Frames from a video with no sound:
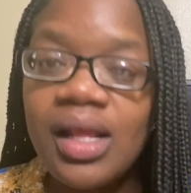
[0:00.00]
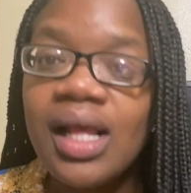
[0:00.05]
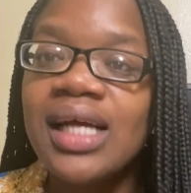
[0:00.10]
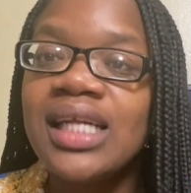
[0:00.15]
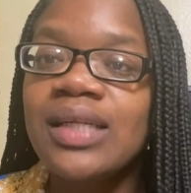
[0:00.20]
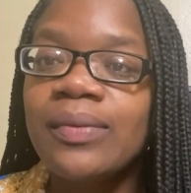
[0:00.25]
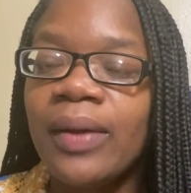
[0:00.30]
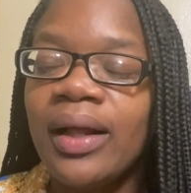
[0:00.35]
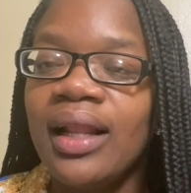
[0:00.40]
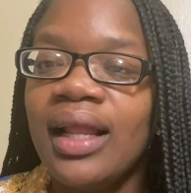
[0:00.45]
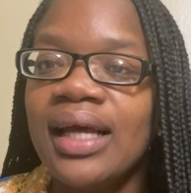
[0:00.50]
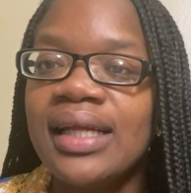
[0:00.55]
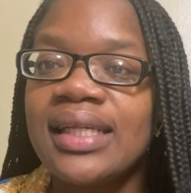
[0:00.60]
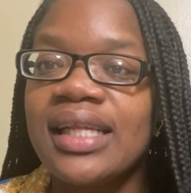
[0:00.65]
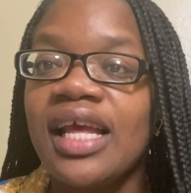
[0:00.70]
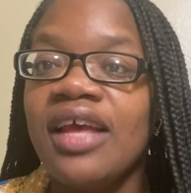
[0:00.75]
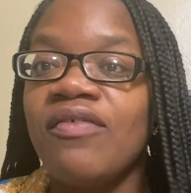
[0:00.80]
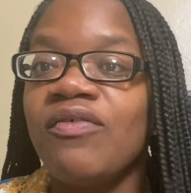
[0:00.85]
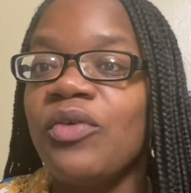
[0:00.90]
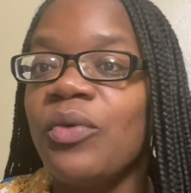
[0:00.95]
As well as
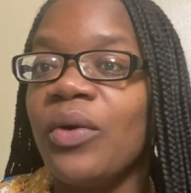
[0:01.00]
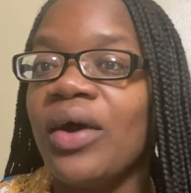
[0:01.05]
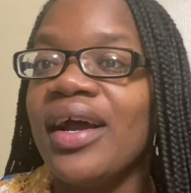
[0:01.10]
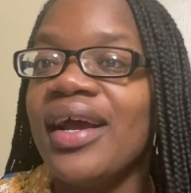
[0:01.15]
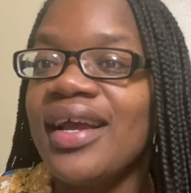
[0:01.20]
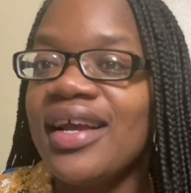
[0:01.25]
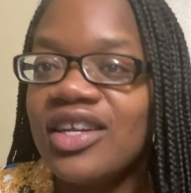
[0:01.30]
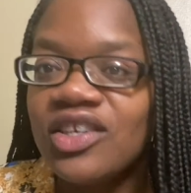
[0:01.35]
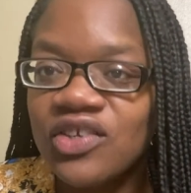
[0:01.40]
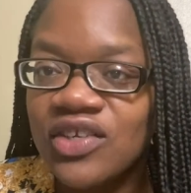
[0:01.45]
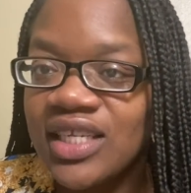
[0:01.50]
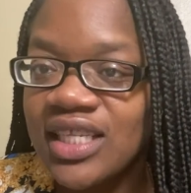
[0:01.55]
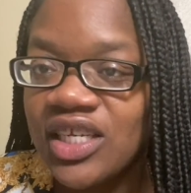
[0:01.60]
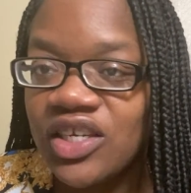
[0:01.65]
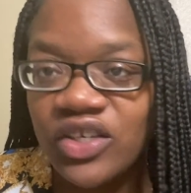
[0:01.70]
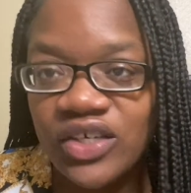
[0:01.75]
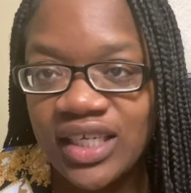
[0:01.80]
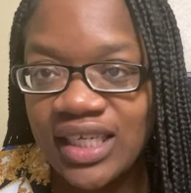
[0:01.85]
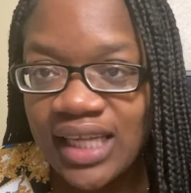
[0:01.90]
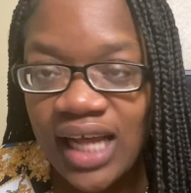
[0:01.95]
if you are interested
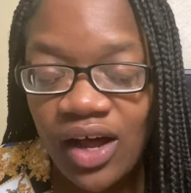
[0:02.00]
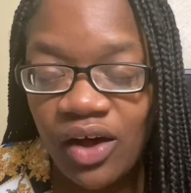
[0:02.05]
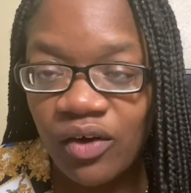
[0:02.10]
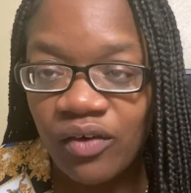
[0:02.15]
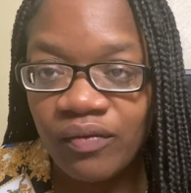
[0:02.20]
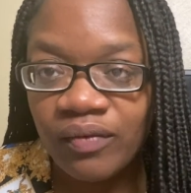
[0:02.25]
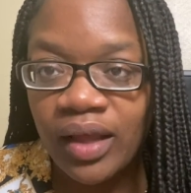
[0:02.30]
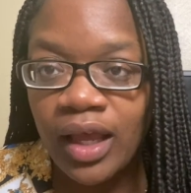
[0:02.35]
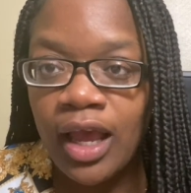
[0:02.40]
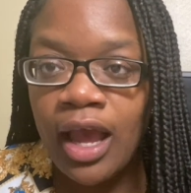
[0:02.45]
yourself